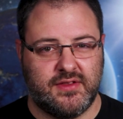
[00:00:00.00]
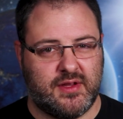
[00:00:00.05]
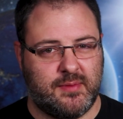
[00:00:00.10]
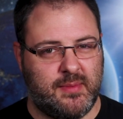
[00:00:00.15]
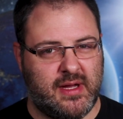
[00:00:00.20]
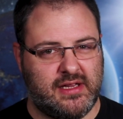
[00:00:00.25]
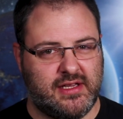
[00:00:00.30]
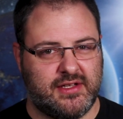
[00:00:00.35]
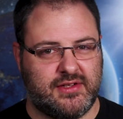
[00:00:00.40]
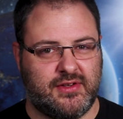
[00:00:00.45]

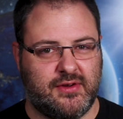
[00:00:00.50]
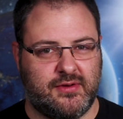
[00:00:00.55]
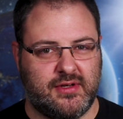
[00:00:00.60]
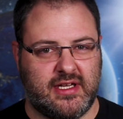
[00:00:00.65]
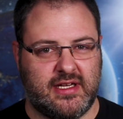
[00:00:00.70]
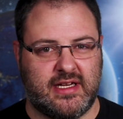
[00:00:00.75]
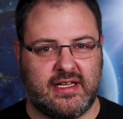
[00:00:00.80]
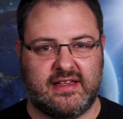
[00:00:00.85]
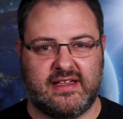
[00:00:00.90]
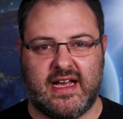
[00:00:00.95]
The
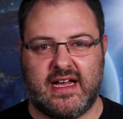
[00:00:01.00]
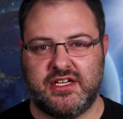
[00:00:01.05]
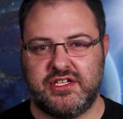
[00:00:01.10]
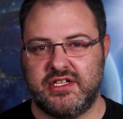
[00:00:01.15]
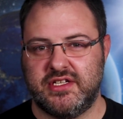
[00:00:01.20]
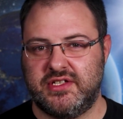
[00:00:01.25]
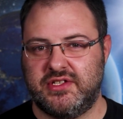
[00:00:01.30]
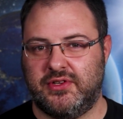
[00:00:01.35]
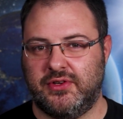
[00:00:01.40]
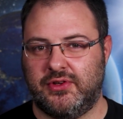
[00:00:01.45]
melatonin
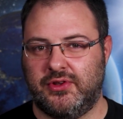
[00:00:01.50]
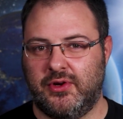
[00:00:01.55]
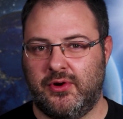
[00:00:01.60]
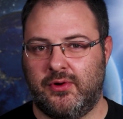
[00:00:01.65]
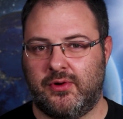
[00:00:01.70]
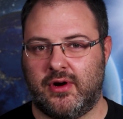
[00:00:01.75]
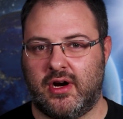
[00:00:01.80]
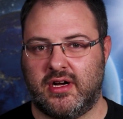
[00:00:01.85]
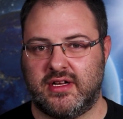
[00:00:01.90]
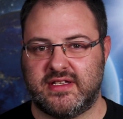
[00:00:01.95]
attaches to
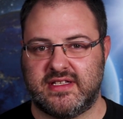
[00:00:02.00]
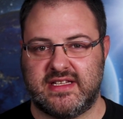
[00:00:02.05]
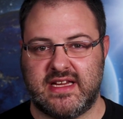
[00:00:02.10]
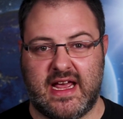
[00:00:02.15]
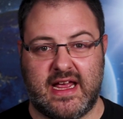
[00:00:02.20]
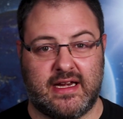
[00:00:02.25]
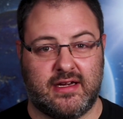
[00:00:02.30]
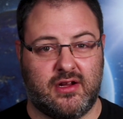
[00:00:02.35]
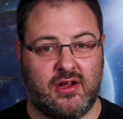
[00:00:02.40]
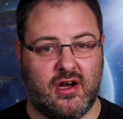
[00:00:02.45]

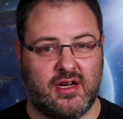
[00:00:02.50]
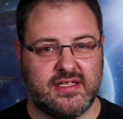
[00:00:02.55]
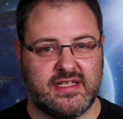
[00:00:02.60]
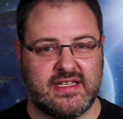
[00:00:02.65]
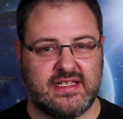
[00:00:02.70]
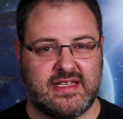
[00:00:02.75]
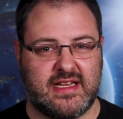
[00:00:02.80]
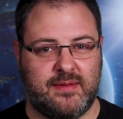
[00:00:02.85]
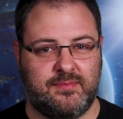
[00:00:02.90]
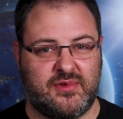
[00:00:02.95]
neurons and
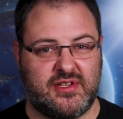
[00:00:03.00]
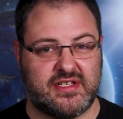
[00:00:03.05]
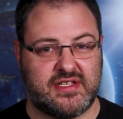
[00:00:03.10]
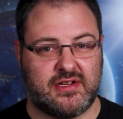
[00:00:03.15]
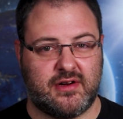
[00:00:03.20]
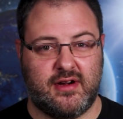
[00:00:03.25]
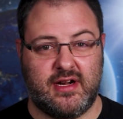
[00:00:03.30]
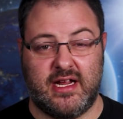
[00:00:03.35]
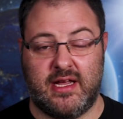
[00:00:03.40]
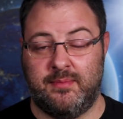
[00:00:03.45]
causes them to
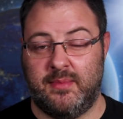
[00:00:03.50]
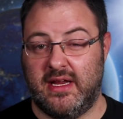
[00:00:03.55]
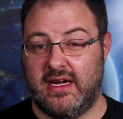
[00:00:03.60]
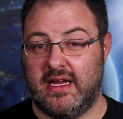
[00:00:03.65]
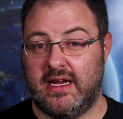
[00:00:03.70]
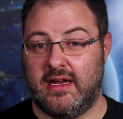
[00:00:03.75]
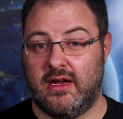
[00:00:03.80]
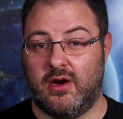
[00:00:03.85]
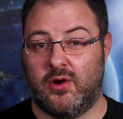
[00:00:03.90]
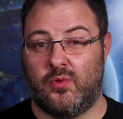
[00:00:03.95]
start
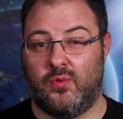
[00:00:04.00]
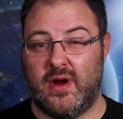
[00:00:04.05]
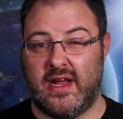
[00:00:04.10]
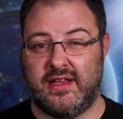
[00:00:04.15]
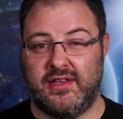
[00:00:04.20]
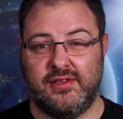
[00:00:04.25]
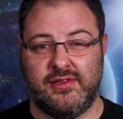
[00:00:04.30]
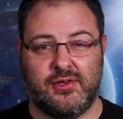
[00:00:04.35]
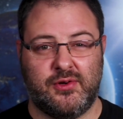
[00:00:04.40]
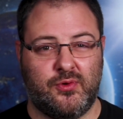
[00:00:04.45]
emitting a
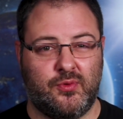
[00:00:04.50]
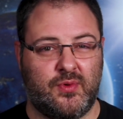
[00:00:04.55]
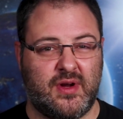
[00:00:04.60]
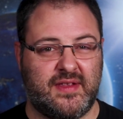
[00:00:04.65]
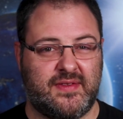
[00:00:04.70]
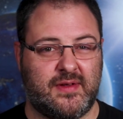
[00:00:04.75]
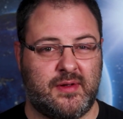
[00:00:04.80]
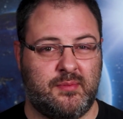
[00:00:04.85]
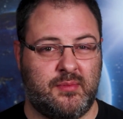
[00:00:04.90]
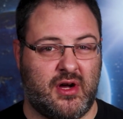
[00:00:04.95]
regular
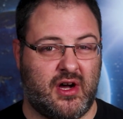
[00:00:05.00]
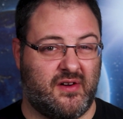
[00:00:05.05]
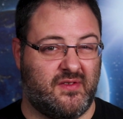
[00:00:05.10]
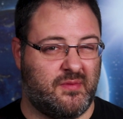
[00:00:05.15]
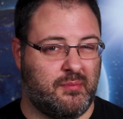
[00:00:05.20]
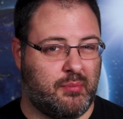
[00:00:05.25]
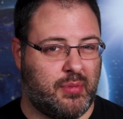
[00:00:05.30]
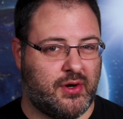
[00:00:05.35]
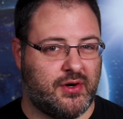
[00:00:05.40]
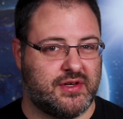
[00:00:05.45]
rhythm
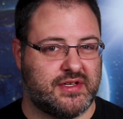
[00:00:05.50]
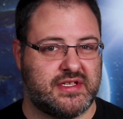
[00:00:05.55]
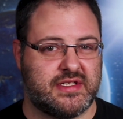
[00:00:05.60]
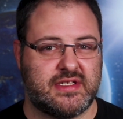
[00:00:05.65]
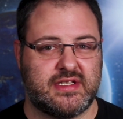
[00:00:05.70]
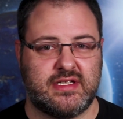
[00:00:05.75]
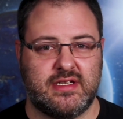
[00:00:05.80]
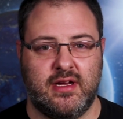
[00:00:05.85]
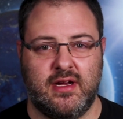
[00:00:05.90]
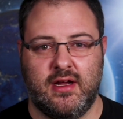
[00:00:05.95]
of
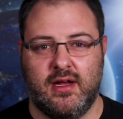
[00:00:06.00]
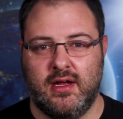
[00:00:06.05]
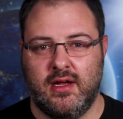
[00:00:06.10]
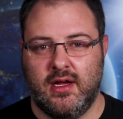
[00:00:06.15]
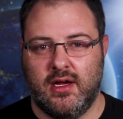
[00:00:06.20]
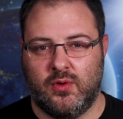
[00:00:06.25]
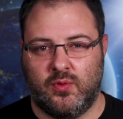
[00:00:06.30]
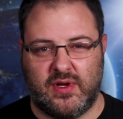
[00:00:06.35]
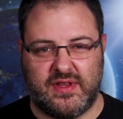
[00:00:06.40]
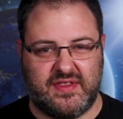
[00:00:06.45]
bursts,
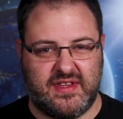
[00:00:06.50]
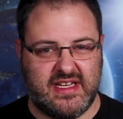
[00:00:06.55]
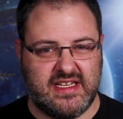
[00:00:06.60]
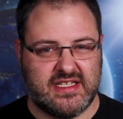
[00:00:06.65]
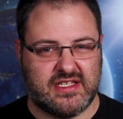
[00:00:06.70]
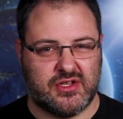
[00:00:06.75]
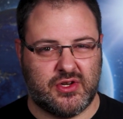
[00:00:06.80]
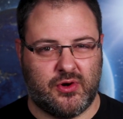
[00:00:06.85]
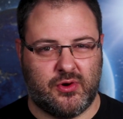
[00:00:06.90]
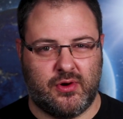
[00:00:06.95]
with
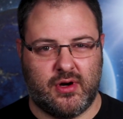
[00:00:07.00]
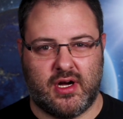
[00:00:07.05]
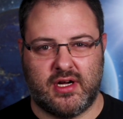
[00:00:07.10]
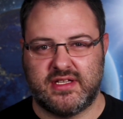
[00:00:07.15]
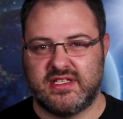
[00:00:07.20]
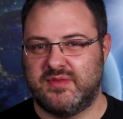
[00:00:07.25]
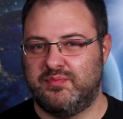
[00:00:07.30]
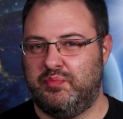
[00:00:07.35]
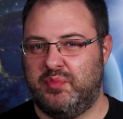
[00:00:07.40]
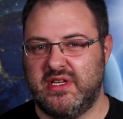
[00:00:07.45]
these
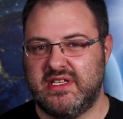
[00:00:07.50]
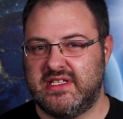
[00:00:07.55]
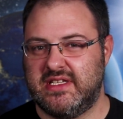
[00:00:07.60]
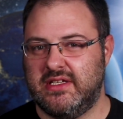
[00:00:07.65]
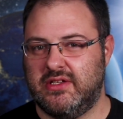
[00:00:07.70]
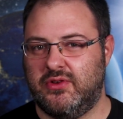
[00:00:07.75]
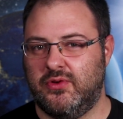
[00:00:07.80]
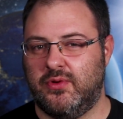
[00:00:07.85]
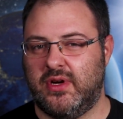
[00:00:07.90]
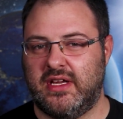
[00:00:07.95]
neurons
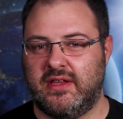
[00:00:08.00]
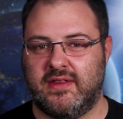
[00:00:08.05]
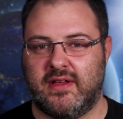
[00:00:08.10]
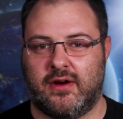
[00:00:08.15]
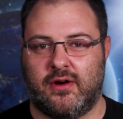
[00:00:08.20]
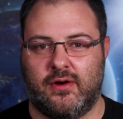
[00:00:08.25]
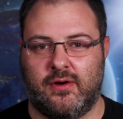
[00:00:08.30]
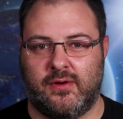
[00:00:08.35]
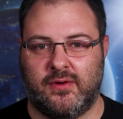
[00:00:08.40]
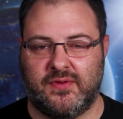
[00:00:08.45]
busy doing
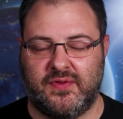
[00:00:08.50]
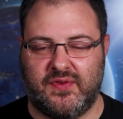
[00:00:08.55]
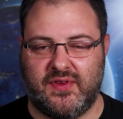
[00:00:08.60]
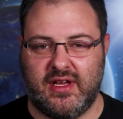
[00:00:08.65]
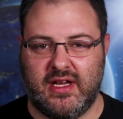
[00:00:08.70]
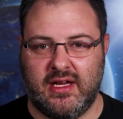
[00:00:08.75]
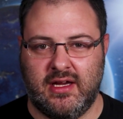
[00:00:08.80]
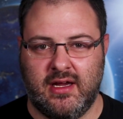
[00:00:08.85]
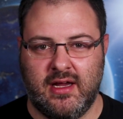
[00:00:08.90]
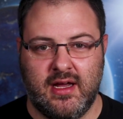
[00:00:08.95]
their own
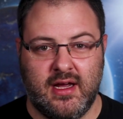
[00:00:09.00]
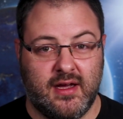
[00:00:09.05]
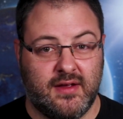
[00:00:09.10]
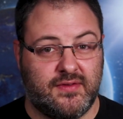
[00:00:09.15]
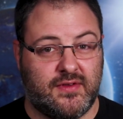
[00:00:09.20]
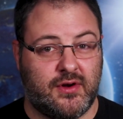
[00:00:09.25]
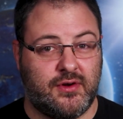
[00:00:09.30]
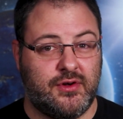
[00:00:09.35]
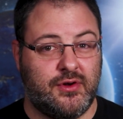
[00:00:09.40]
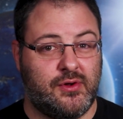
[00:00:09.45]
thing,
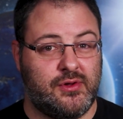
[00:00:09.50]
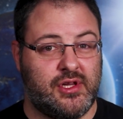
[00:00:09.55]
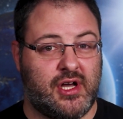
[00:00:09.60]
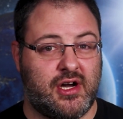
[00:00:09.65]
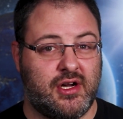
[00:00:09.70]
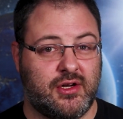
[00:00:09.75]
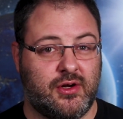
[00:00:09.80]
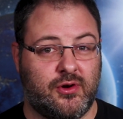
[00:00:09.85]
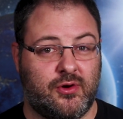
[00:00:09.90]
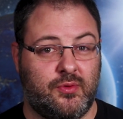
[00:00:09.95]
they're no
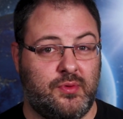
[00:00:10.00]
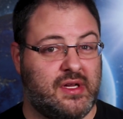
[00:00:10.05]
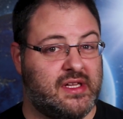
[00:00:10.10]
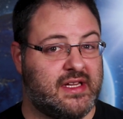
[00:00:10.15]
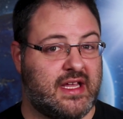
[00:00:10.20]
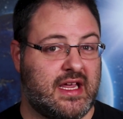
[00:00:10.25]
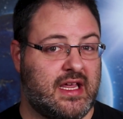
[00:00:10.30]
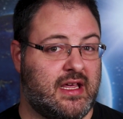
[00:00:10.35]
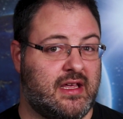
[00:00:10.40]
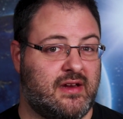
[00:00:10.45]
longer
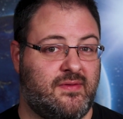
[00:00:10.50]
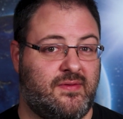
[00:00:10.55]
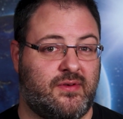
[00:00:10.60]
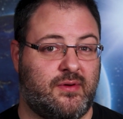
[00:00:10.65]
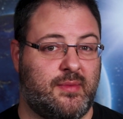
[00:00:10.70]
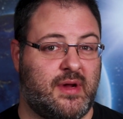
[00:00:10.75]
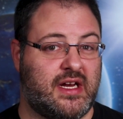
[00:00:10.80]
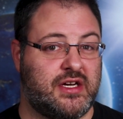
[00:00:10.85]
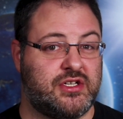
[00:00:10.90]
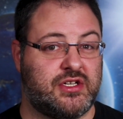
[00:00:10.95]
relaying
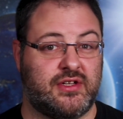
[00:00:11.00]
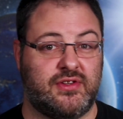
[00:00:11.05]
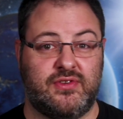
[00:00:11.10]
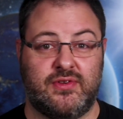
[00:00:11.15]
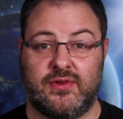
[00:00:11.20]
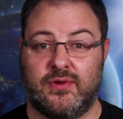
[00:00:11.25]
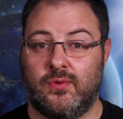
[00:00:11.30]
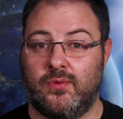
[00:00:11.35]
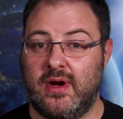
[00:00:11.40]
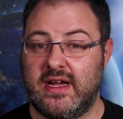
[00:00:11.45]
information
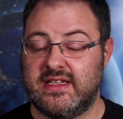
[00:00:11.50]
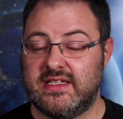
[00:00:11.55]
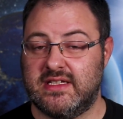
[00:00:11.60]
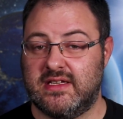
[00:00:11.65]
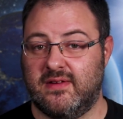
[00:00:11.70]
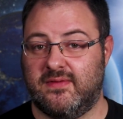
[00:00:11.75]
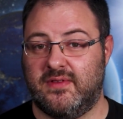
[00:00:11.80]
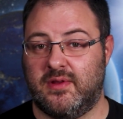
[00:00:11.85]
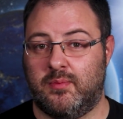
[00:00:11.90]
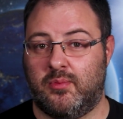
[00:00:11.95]
to the
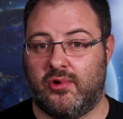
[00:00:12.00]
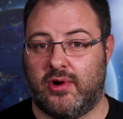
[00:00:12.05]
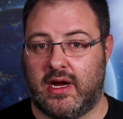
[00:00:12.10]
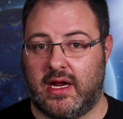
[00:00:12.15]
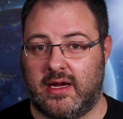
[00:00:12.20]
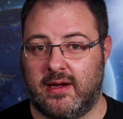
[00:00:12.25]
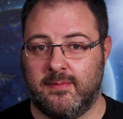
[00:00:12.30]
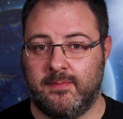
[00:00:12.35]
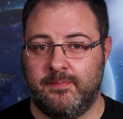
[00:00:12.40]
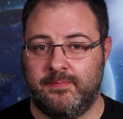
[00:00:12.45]
rest of the
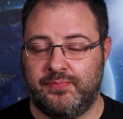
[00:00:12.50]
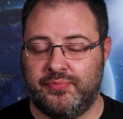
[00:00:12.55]
brain.